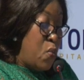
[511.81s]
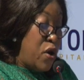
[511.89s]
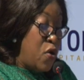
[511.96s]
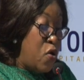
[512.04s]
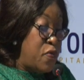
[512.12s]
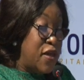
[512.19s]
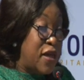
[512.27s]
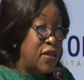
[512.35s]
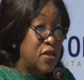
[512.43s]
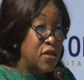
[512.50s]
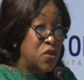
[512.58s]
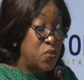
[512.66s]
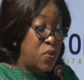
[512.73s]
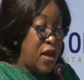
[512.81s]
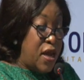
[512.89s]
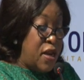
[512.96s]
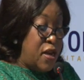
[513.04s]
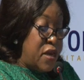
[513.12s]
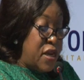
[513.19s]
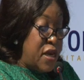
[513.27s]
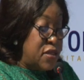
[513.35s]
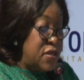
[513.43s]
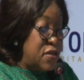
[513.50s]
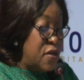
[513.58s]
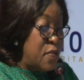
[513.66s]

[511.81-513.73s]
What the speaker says: We hope that this will eliminate